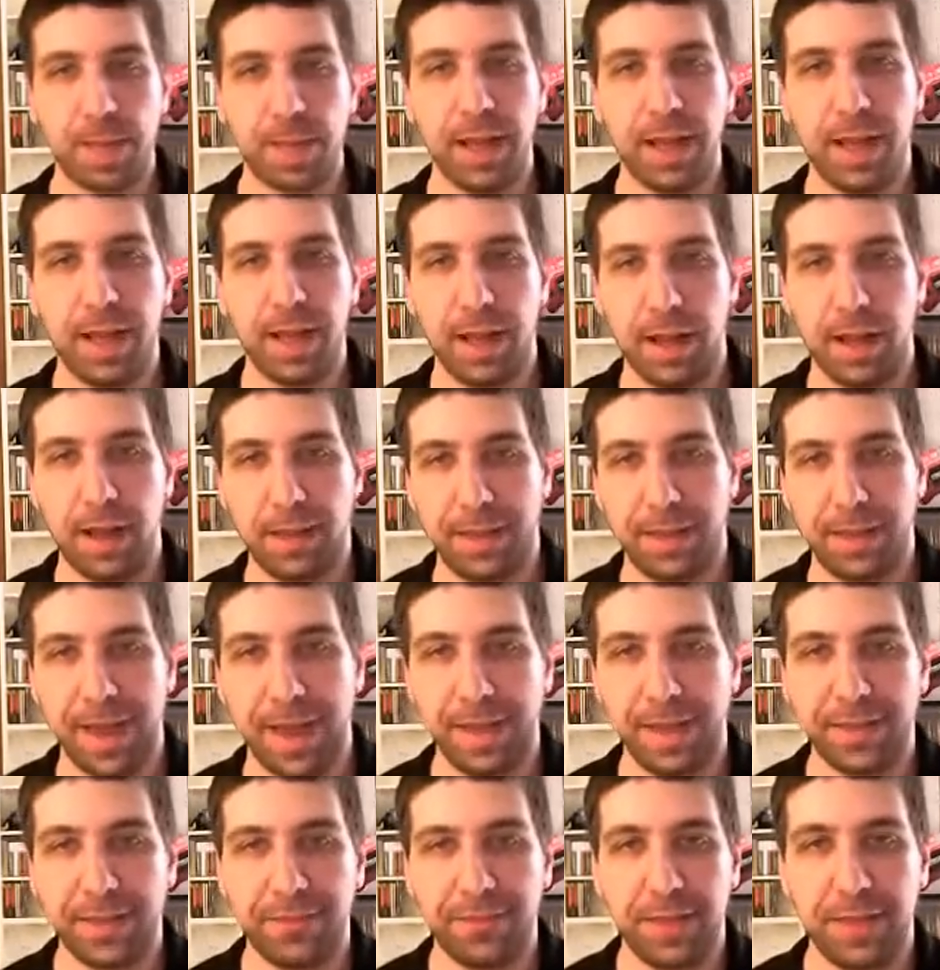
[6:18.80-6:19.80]

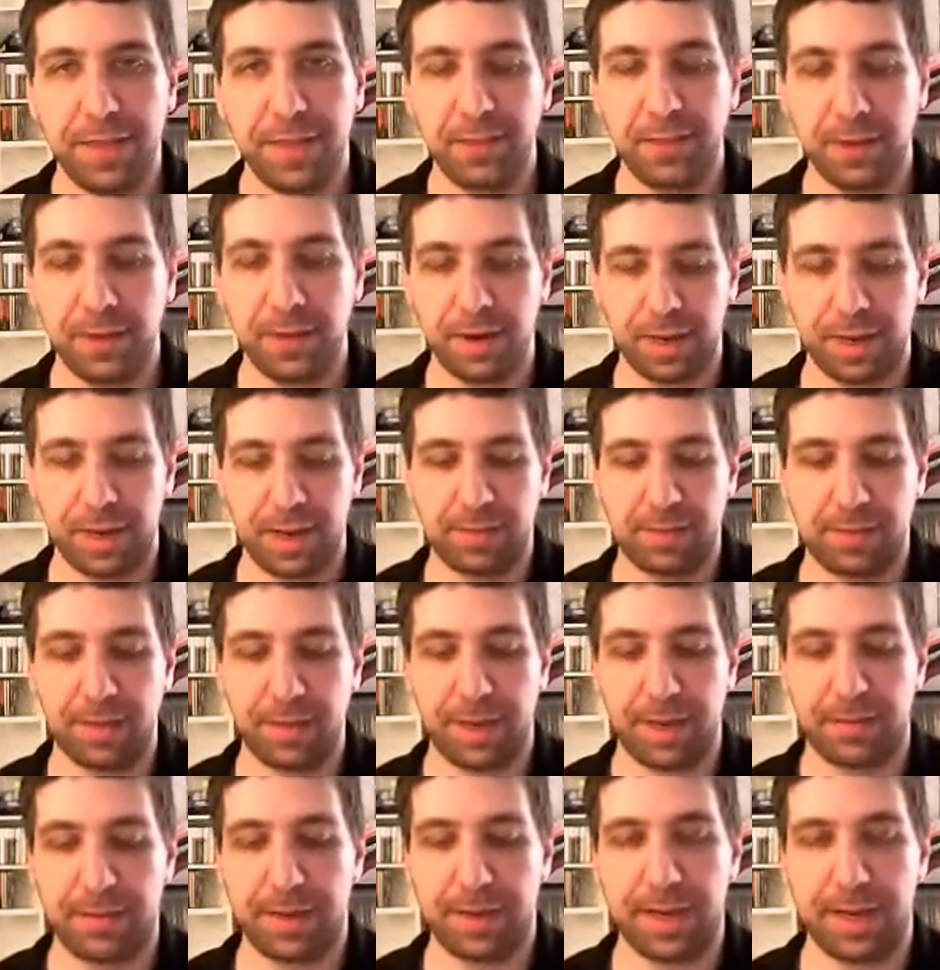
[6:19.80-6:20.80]
At the flea market,
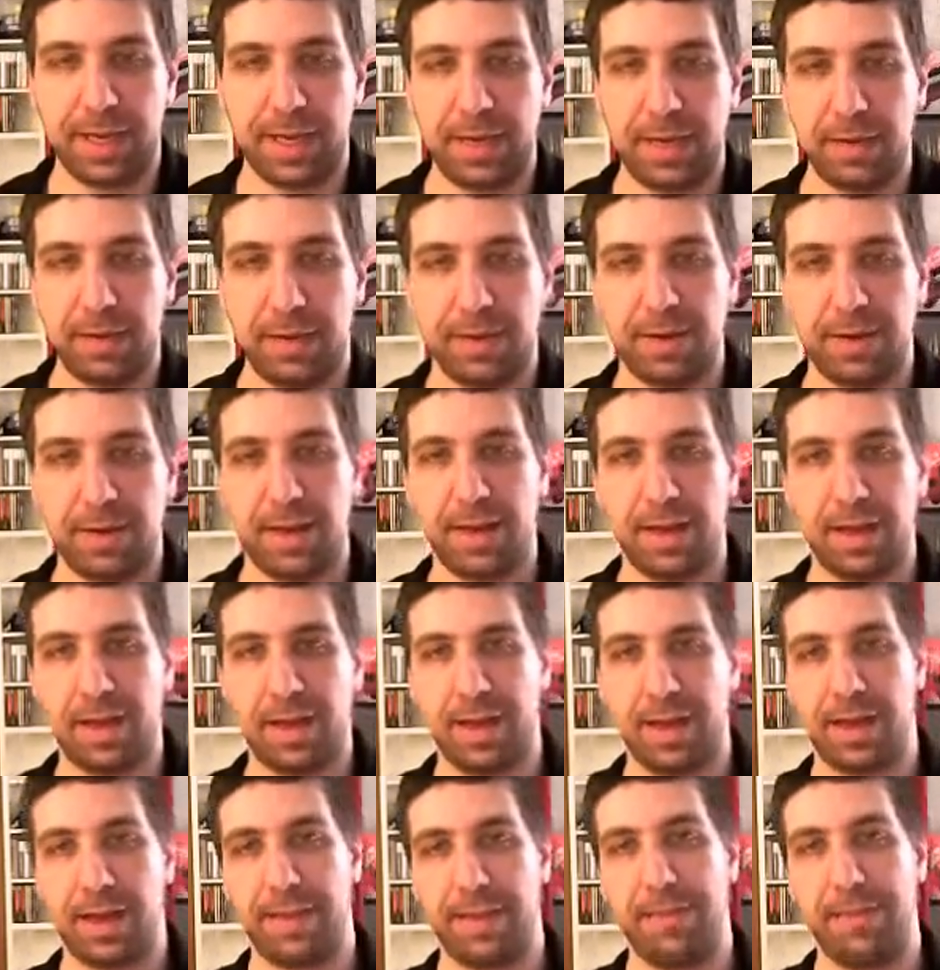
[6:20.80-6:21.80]
my buddy
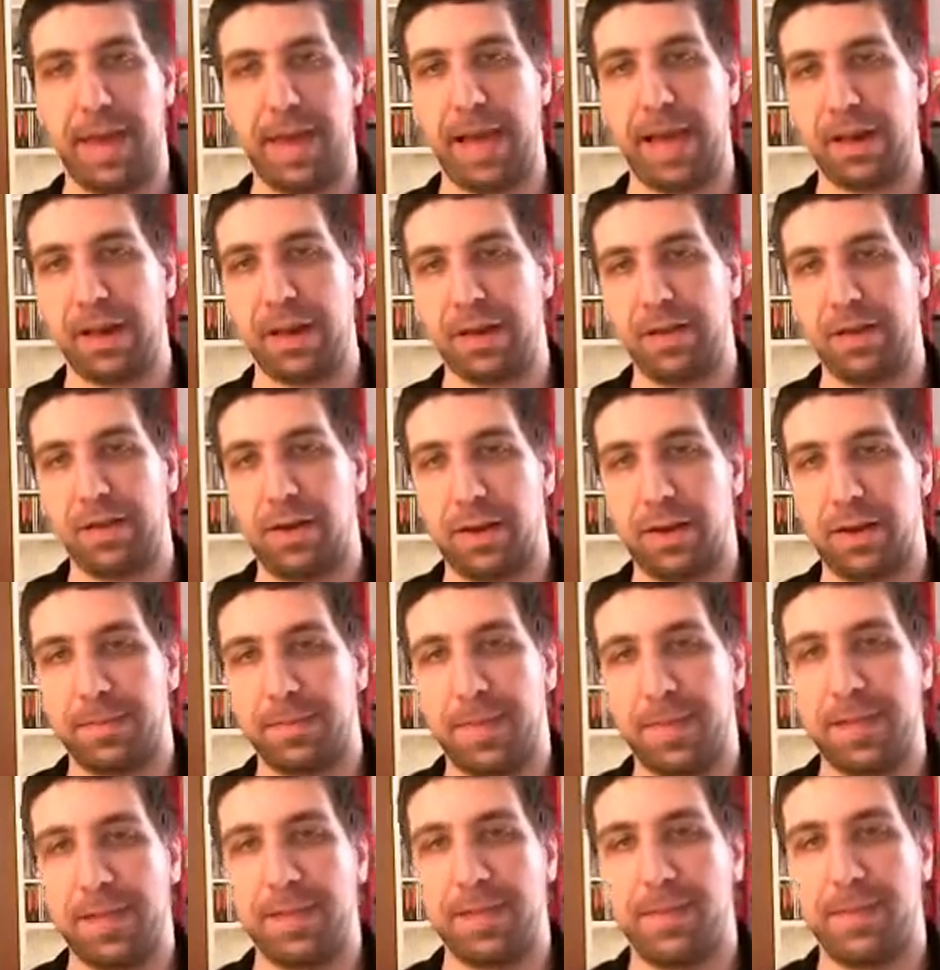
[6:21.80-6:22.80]
Matt talked
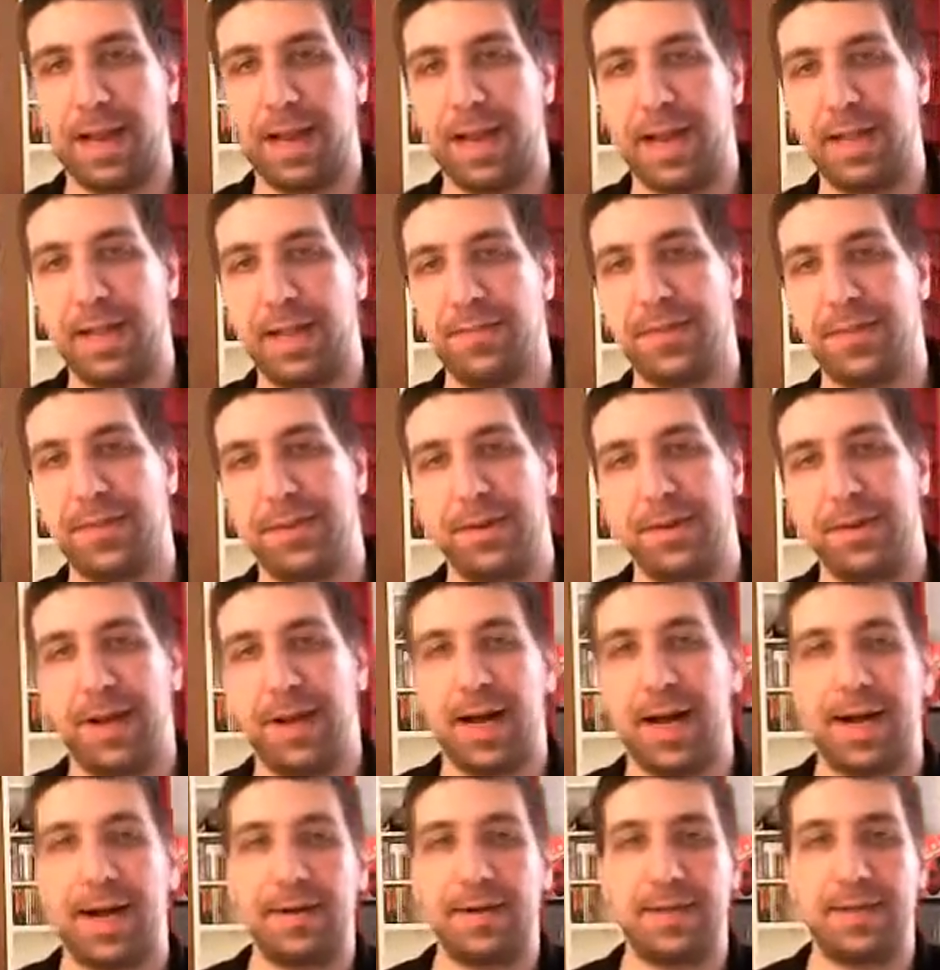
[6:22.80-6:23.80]
me into buying this for
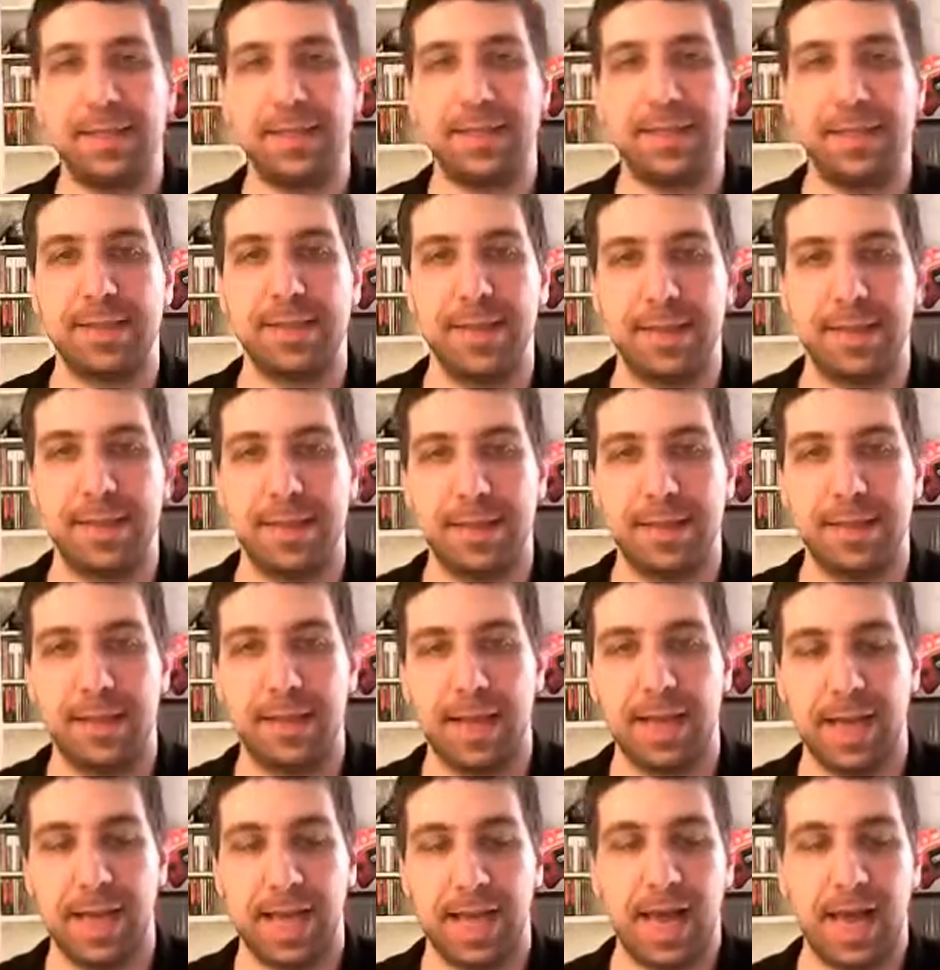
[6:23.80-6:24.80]
$2, and
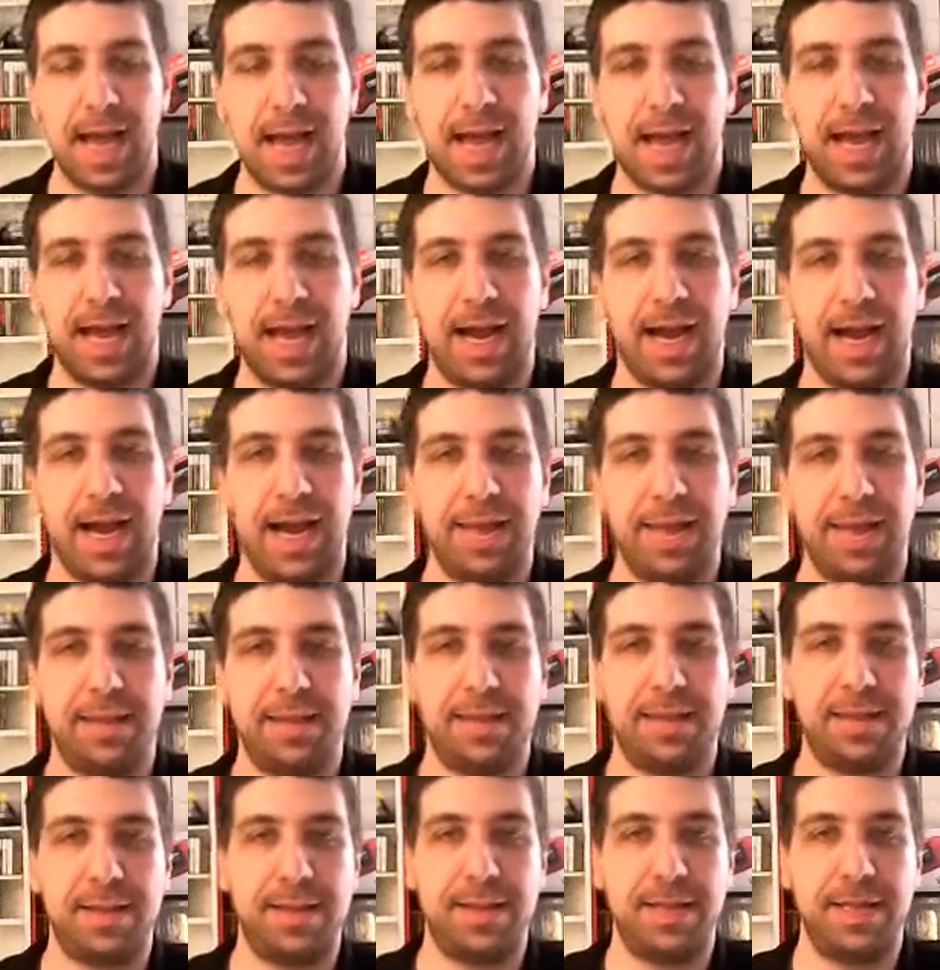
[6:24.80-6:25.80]
I
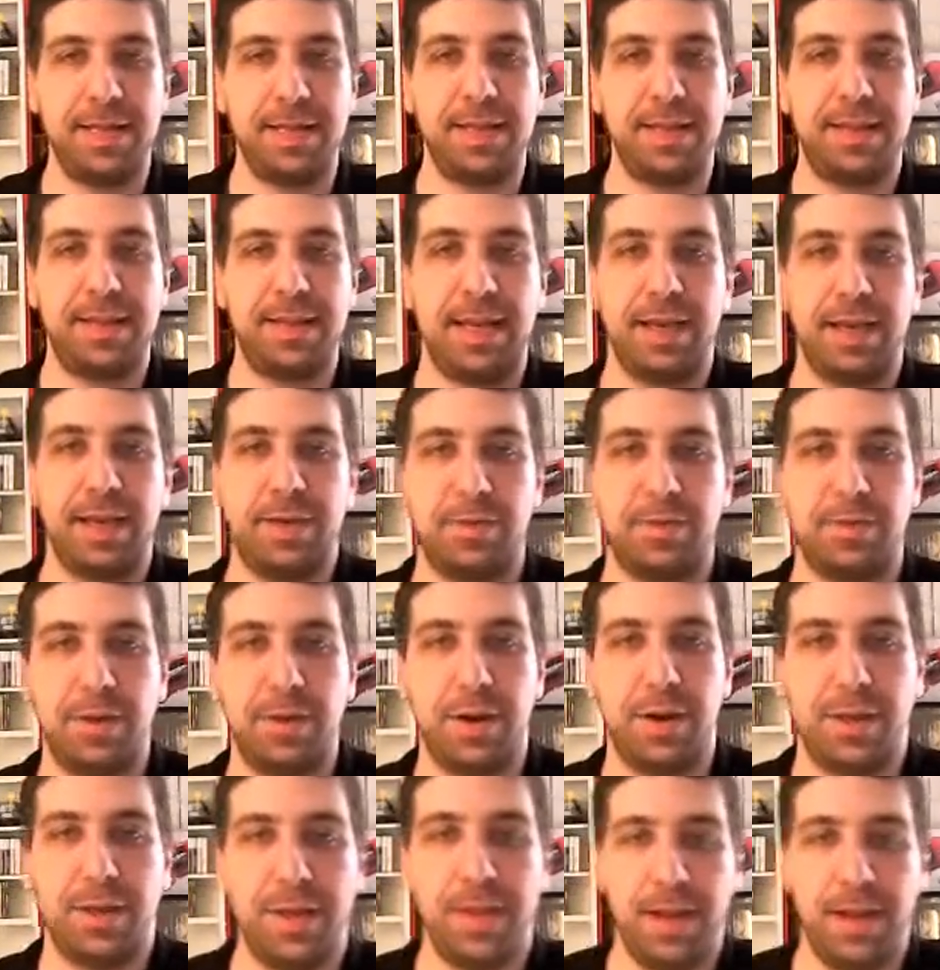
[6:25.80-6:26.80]
didn't think it's
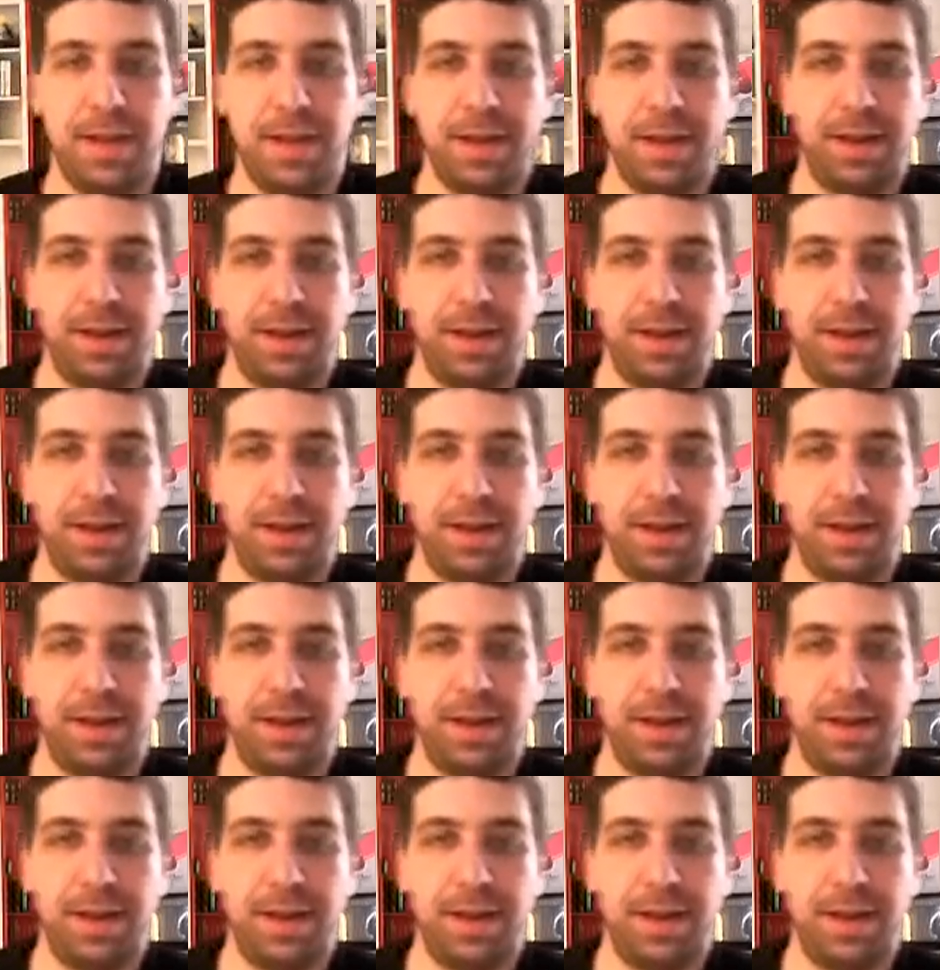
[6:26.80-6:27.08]
worth it.